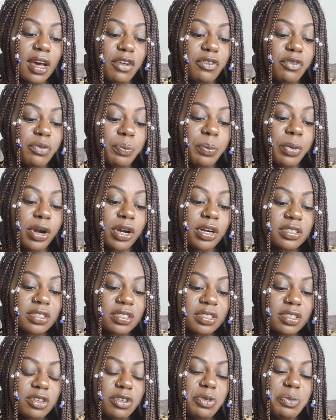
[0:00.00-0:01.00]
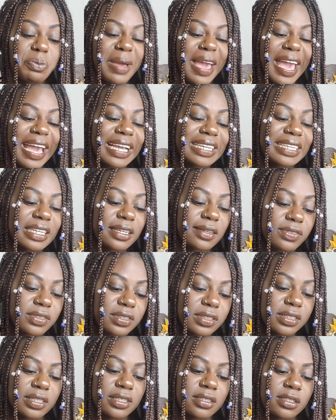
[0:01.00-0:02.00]
of personal
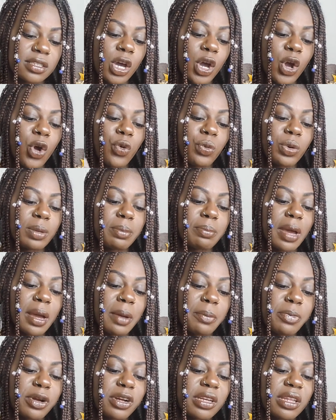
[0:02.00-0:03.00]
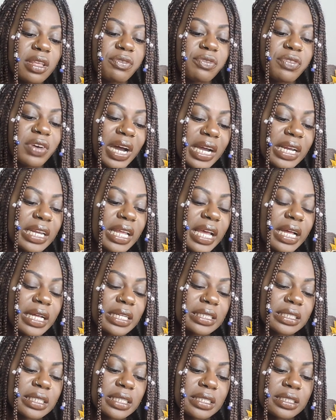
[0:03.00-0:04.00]
magnificence. Remember divine
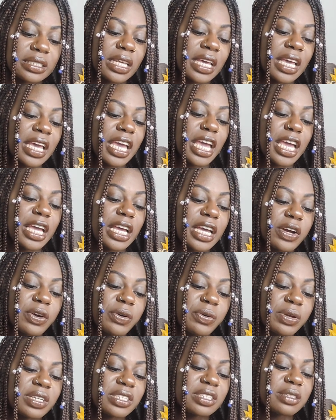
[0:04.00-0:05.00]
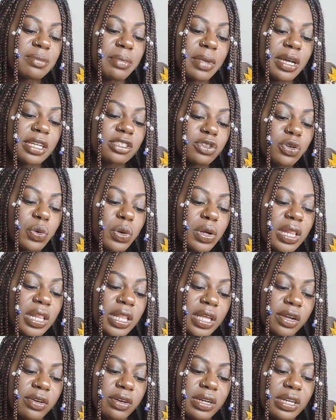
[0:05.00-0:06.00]
essence. Increase mental
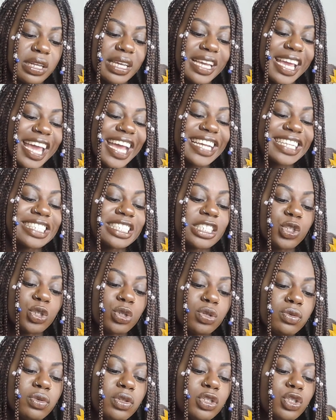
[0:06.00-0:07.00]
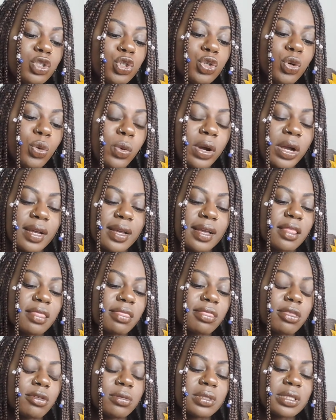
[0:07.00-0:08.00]
clarity. Exude joy,
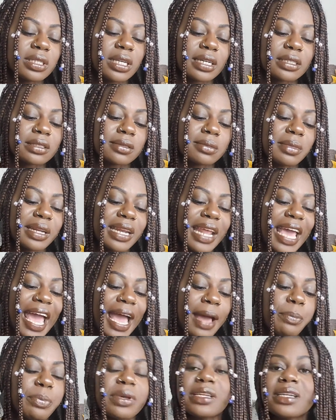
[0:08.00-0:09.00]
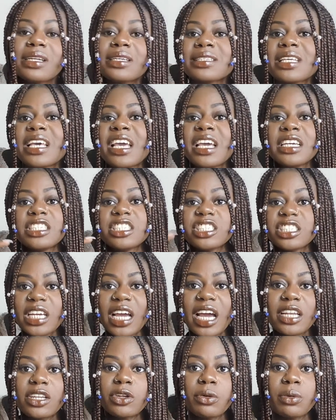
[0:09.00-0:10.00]
enthusiasm, and happiness.
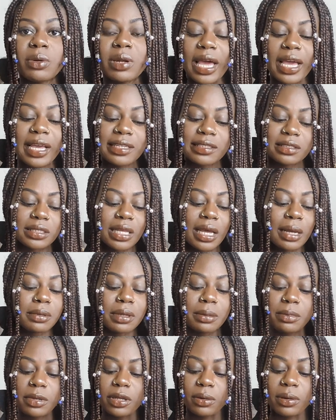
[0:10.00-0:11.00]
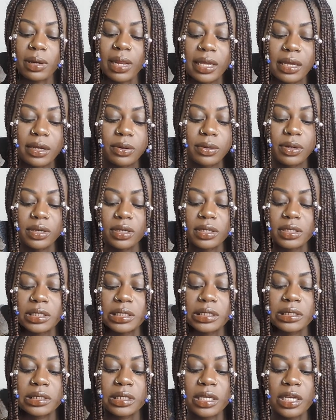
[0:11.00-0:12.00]
Shine your light. Stop dimming your light,
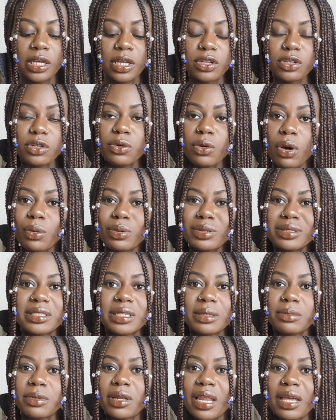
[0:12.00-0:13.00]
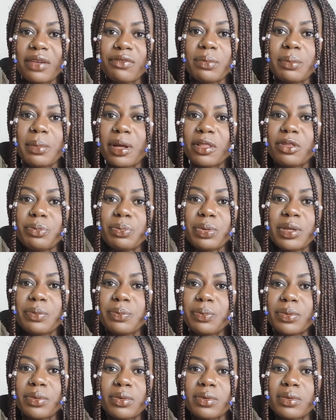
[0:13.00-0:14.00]
Aquarius. You always dim your light from other
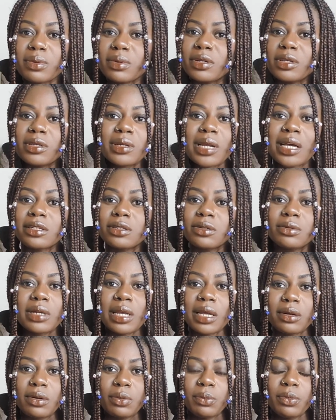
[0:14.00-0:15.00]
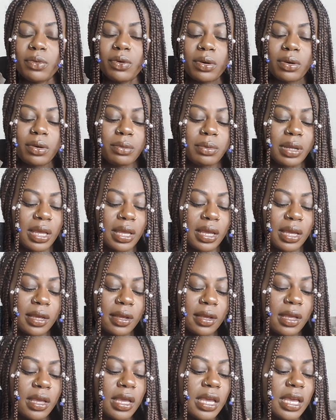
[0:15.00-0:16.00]
people. You're not doing that no more,
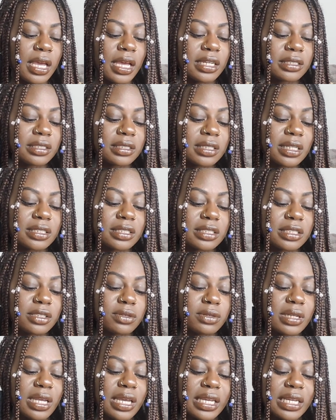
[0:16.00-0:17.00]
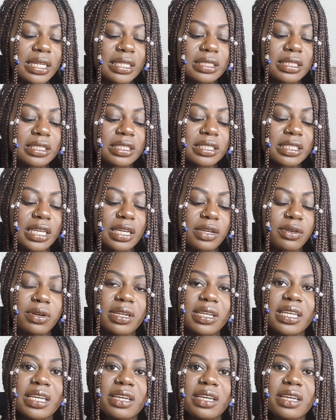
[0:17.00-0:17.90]
okay? It says today is a sacred